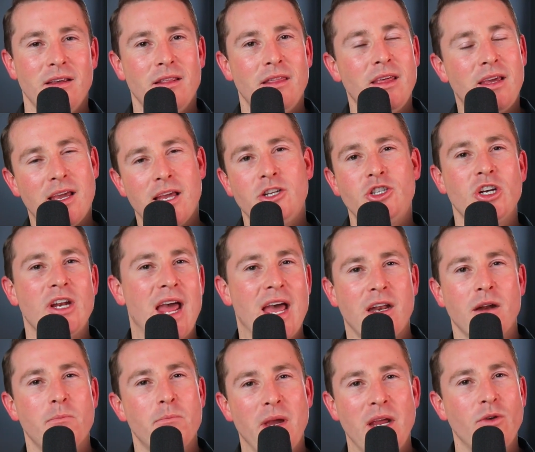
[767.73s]
The kitchen
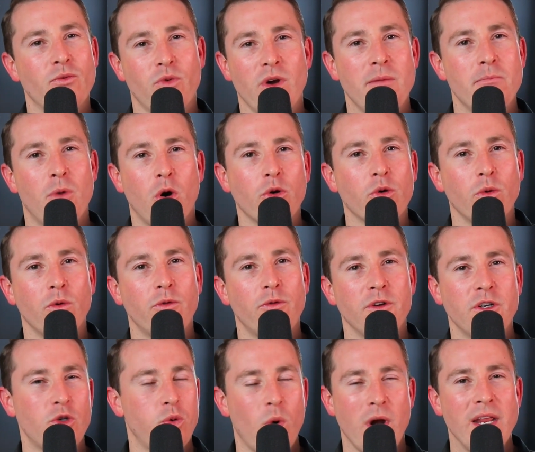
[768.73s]
hadn't been remodeled
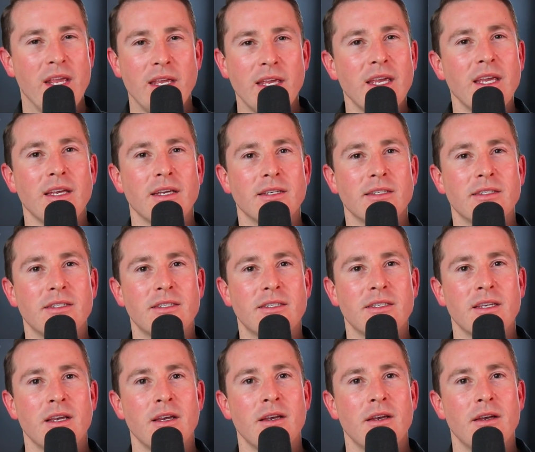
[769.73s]
for 20
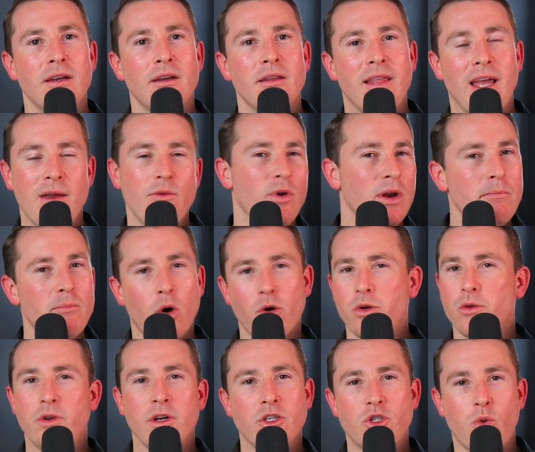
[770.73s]
years. They
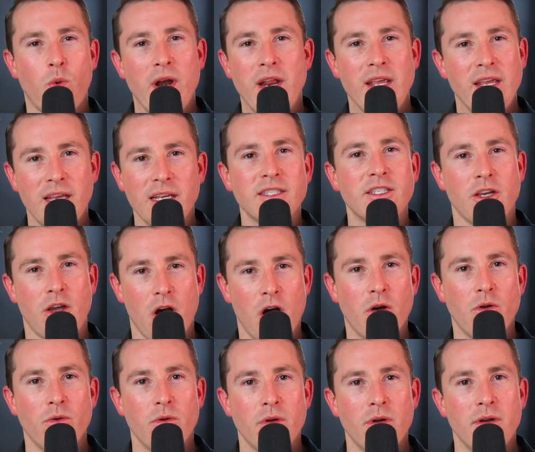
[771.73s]
remodeled it 20 years ago.
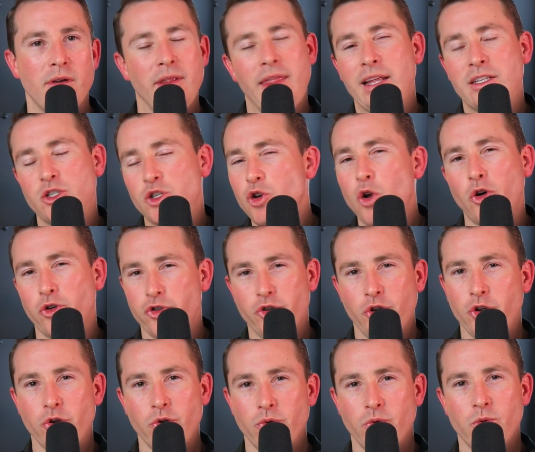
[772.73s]
That's not
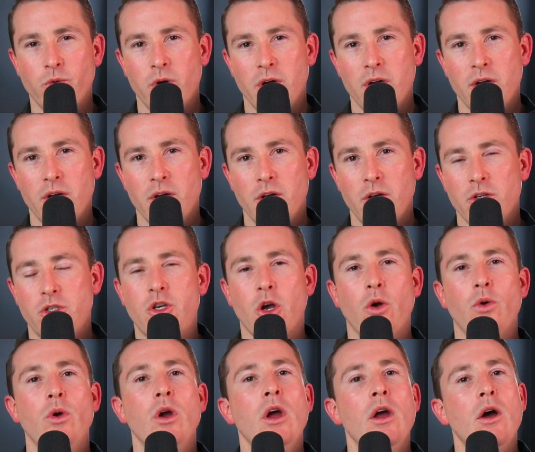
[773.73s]
new.
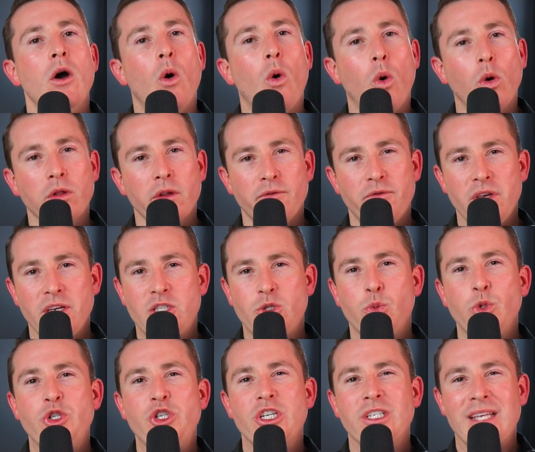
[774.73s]
So all of this
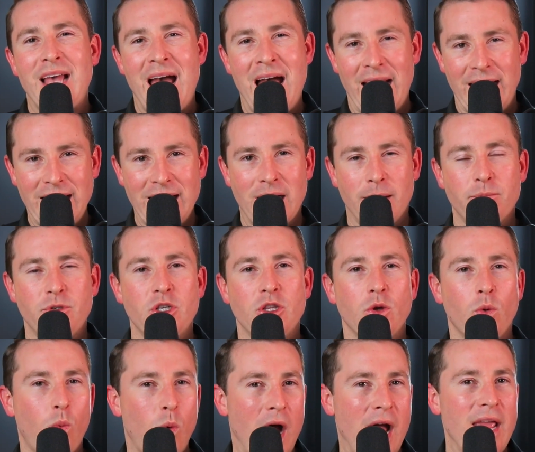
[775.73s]
was just adding up to
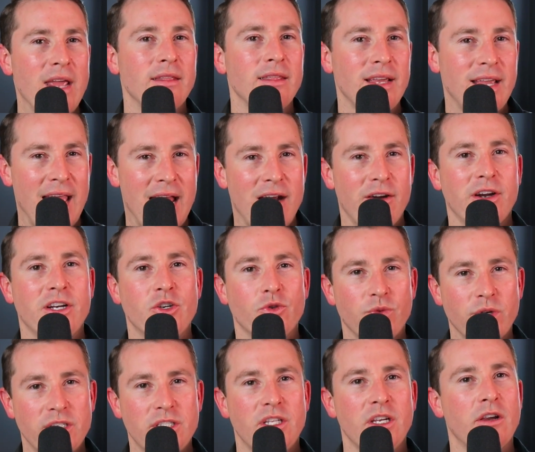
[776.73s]
the way and the
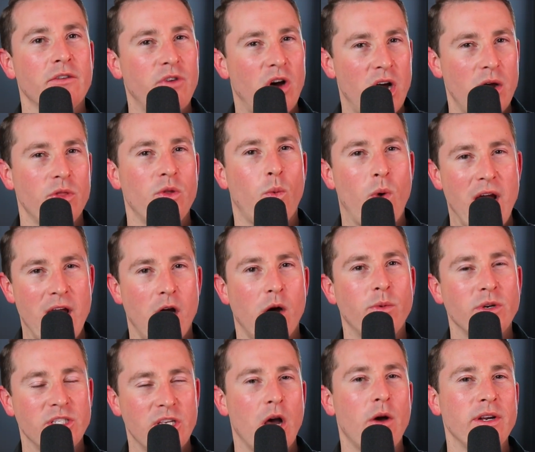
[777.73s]
characteristic of the way I
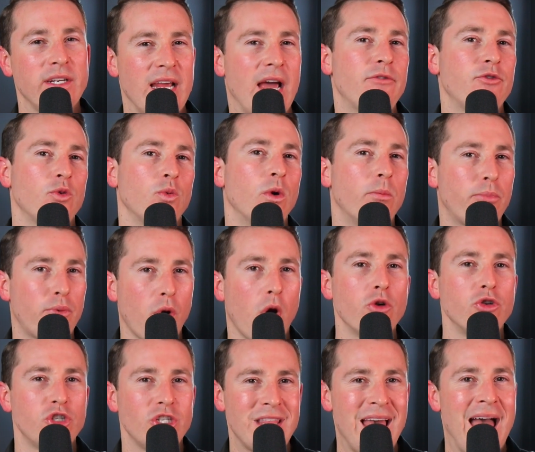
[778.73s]
was going to have to
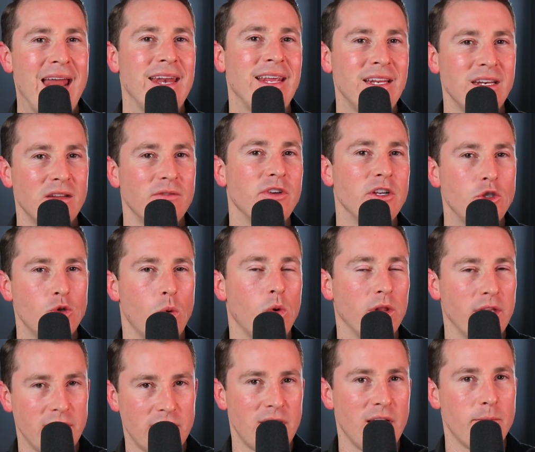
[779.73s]
approach that individual
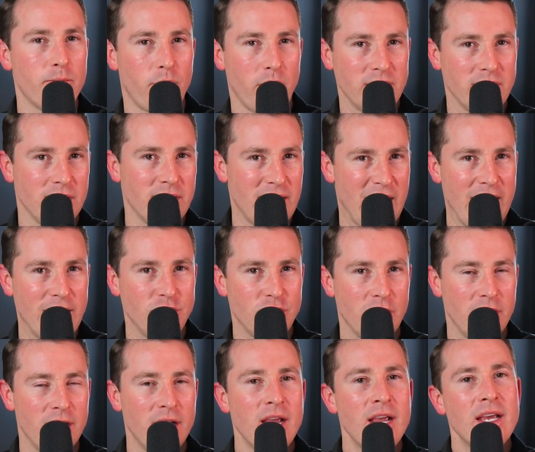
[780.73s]
listing
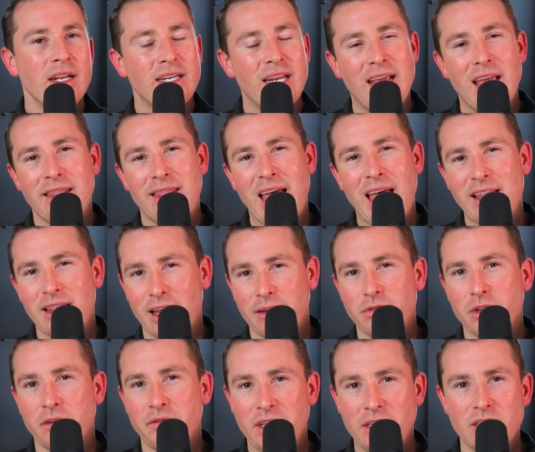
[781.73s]
presentation. To get that
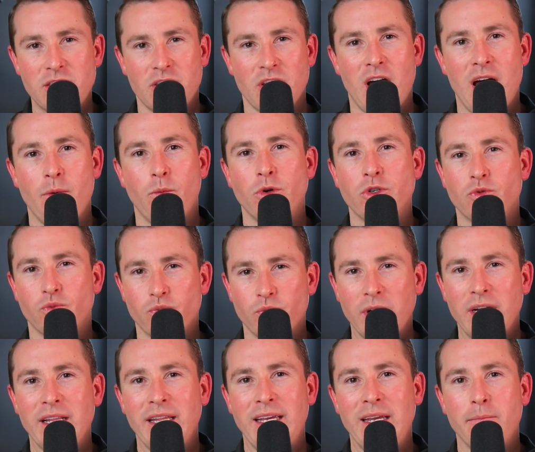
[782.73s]
level of insight was
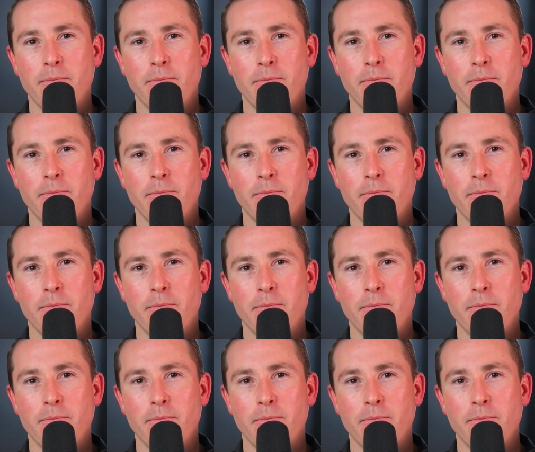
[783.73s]
really